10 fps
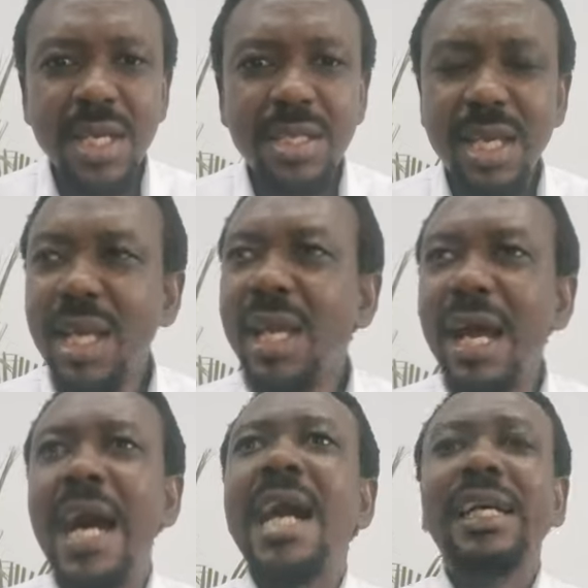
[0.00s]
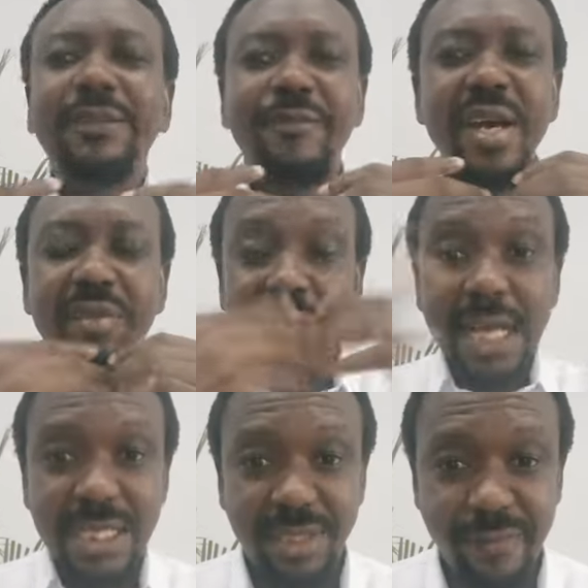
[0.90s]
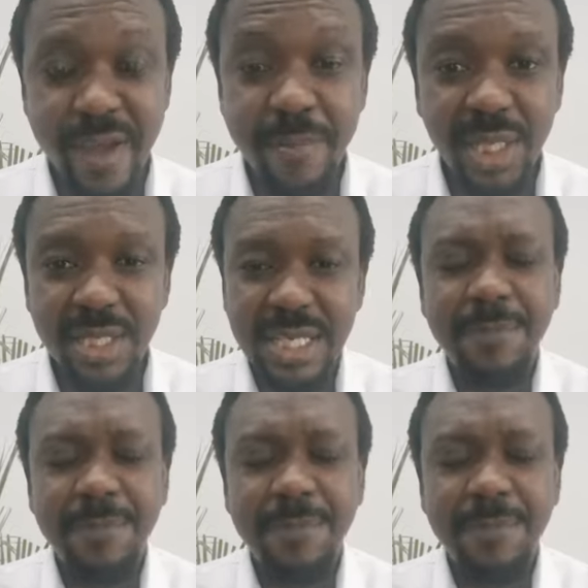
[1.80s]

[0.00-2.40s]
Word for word: they had very large families.